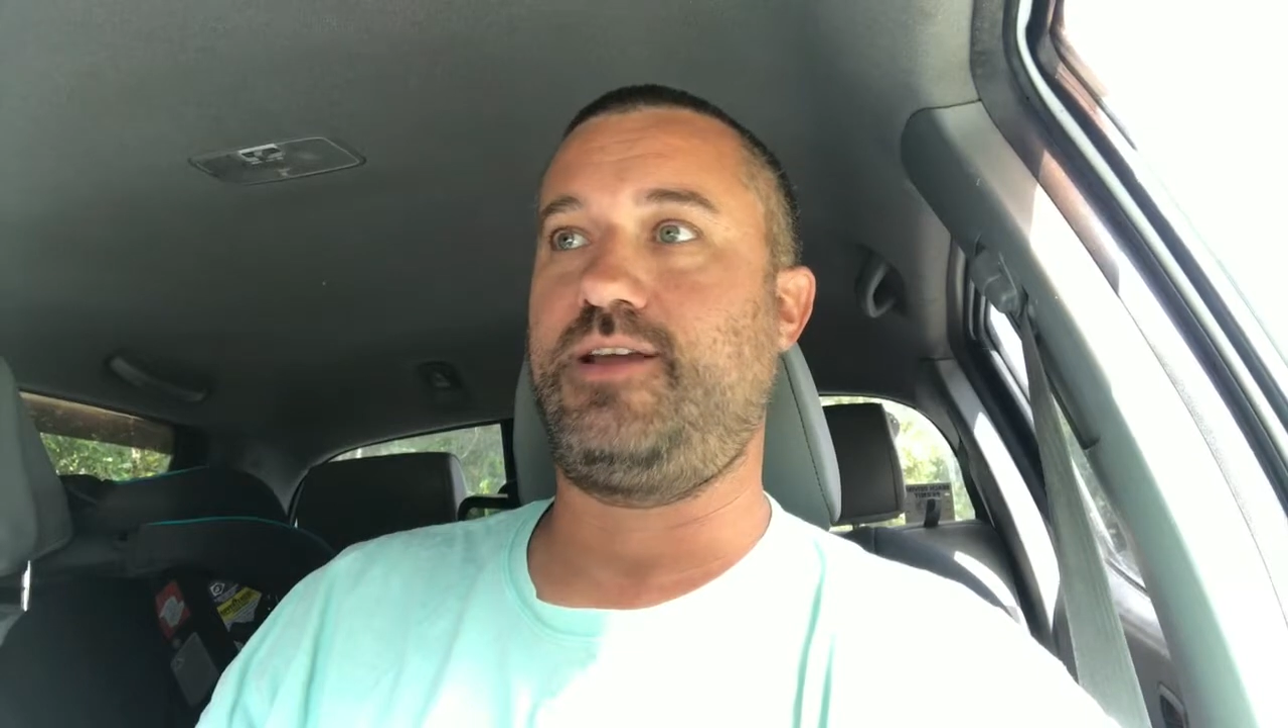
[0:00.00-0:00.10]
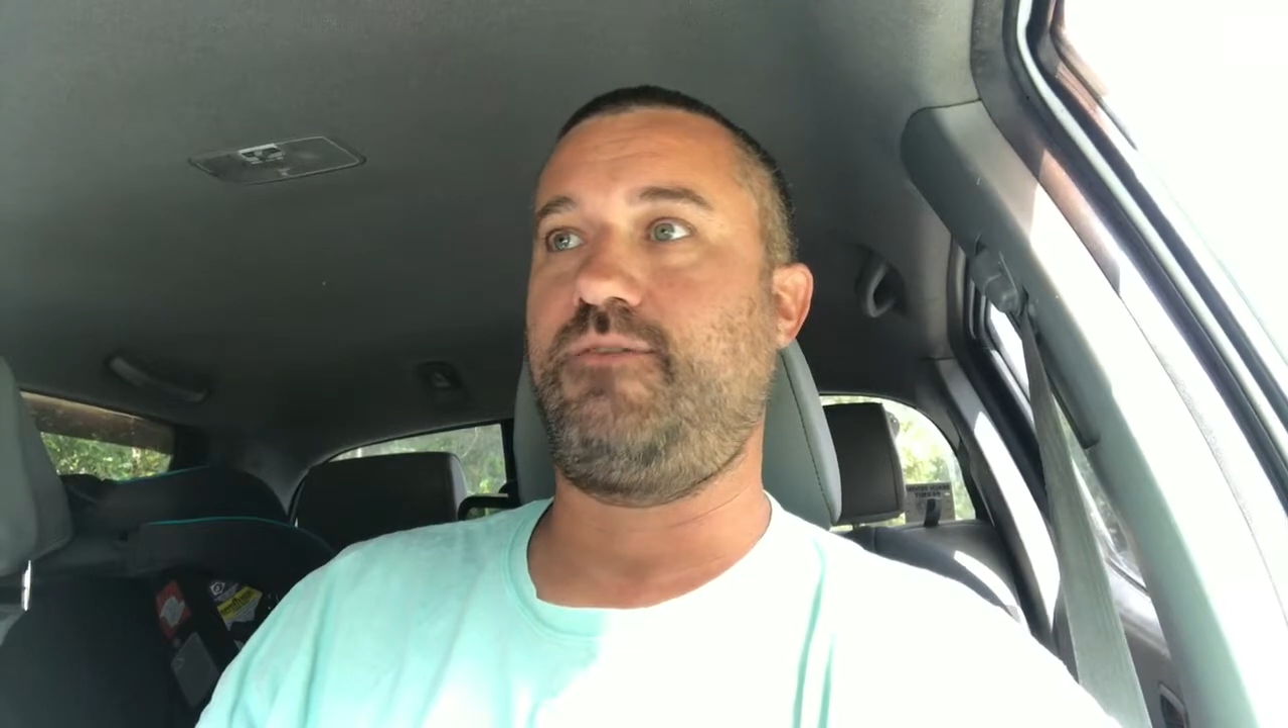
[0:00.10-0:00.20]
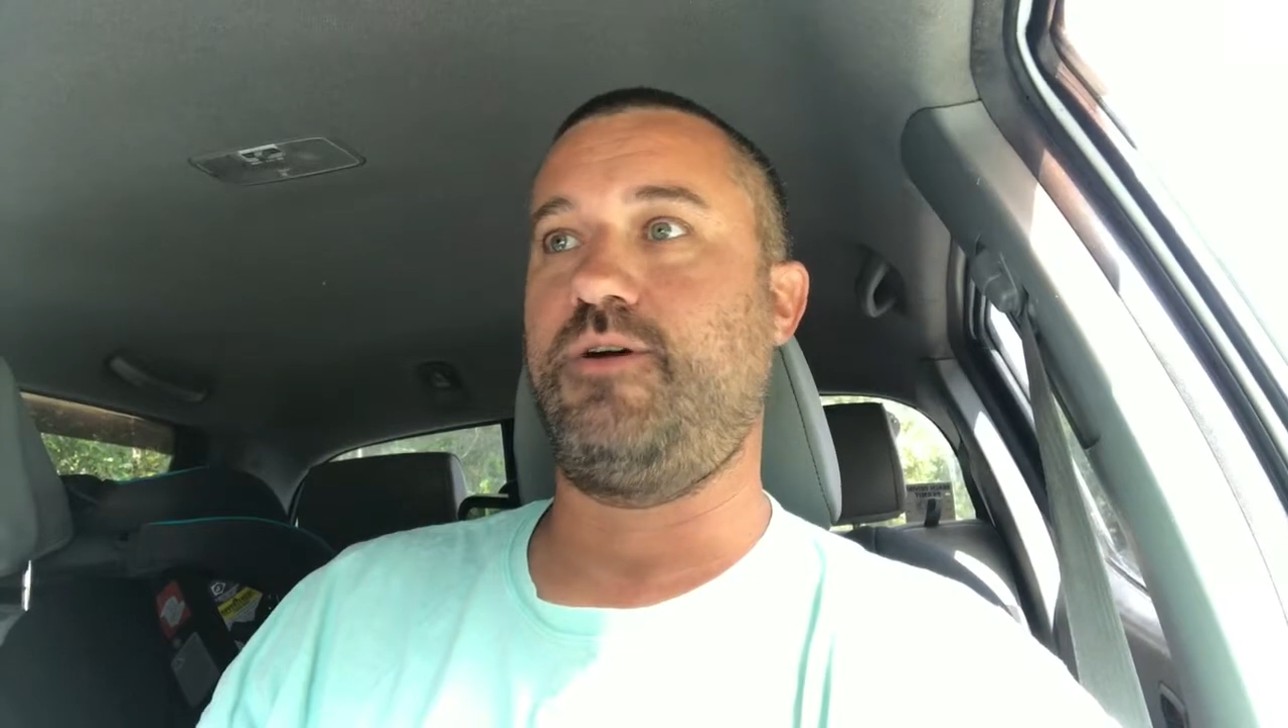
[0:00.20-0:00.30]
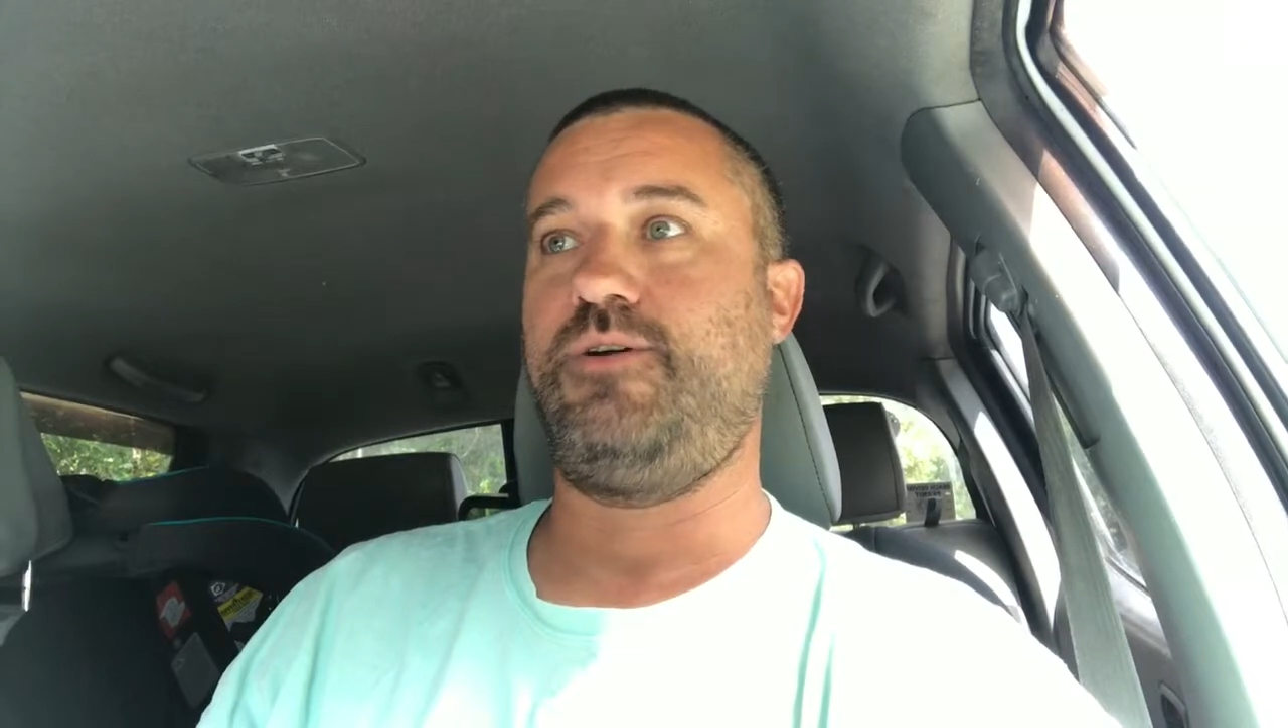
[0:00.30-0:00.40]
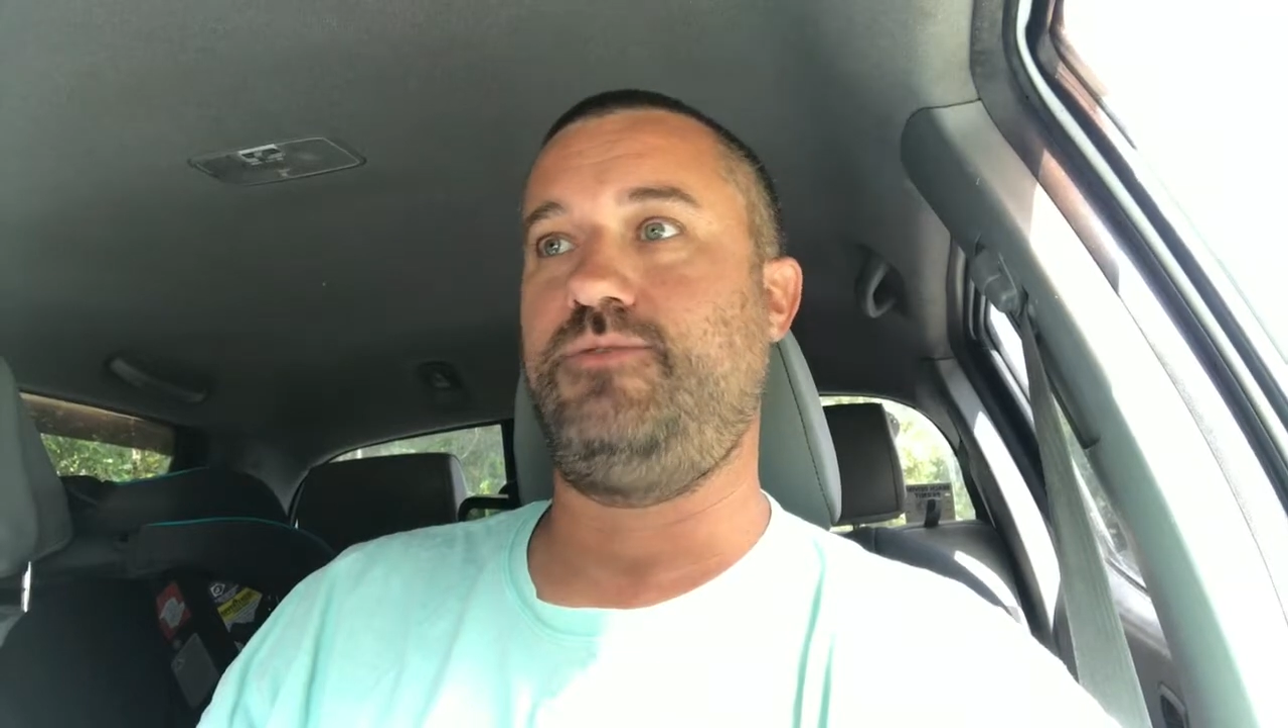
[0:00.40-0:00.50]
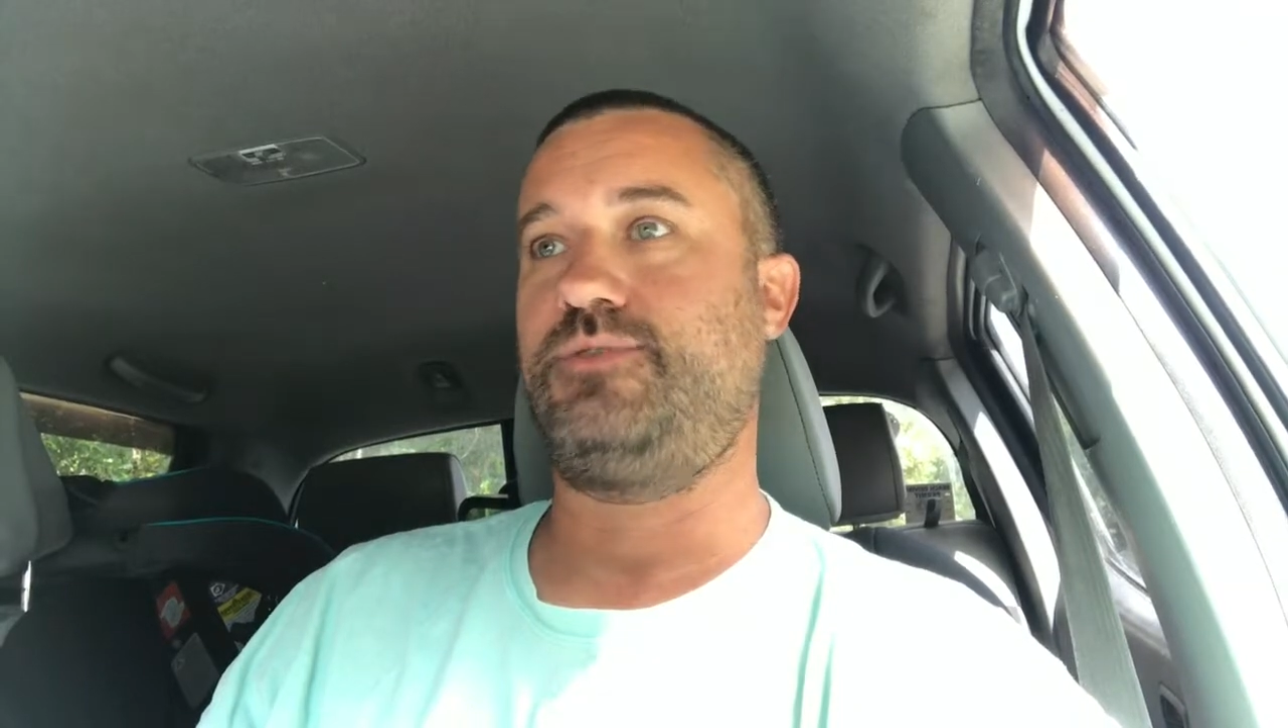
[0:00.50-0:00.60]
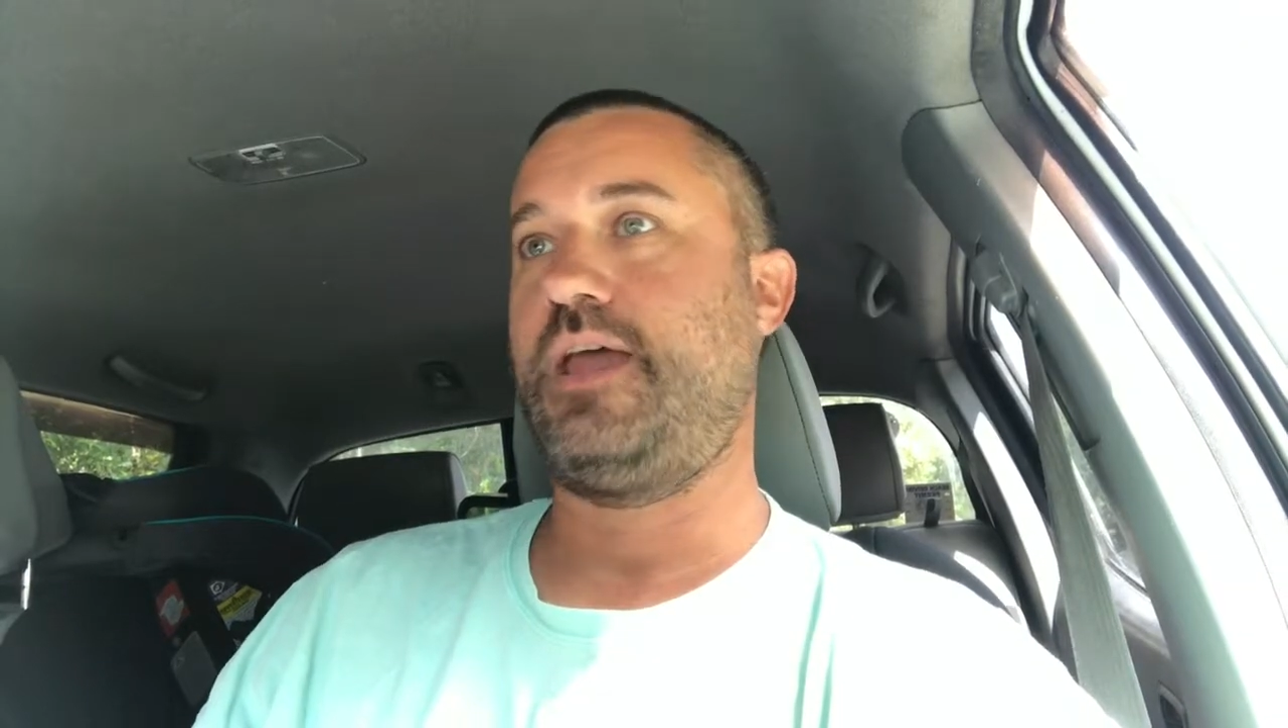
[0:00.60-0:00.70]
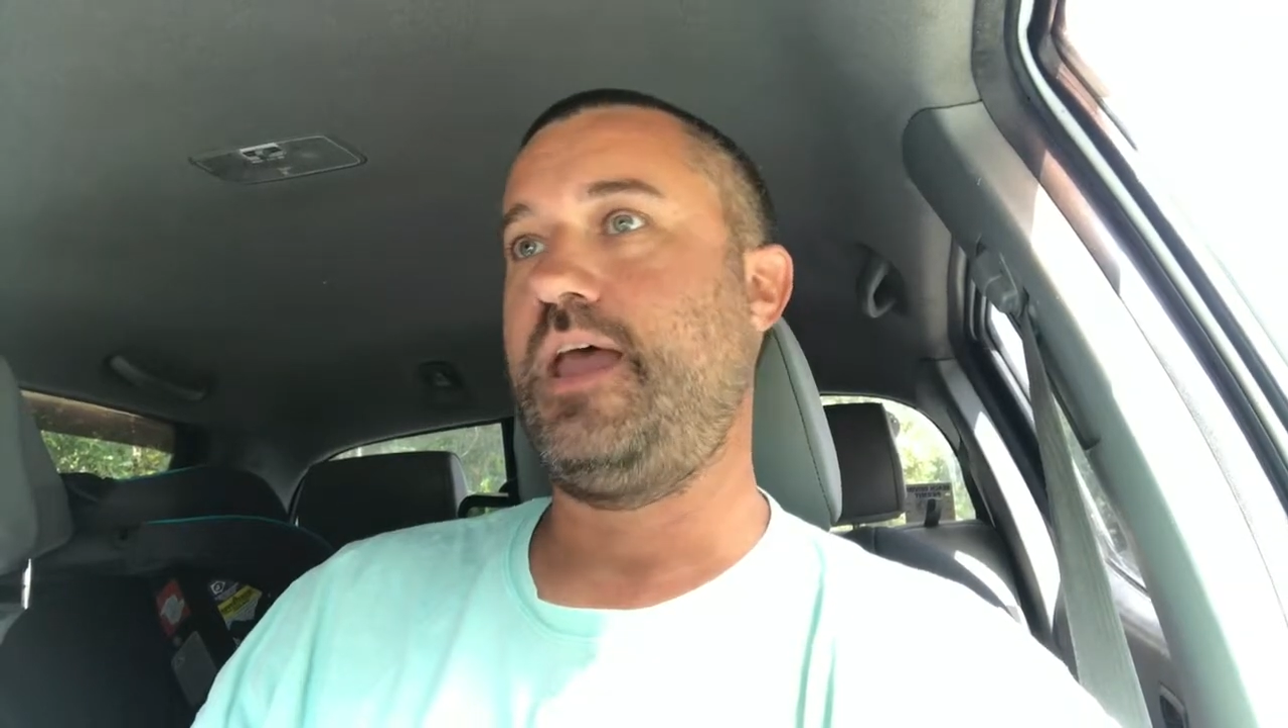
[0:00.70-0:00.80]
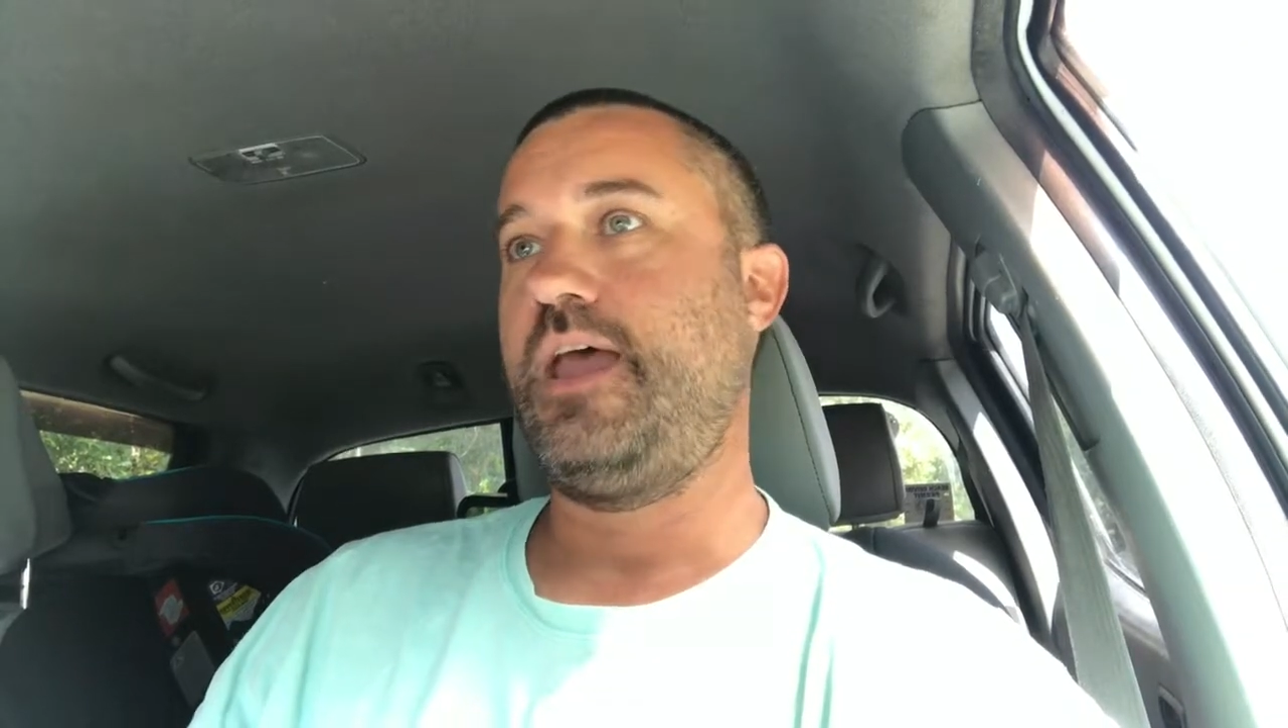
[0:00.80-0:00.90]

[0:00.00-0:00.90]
thing grows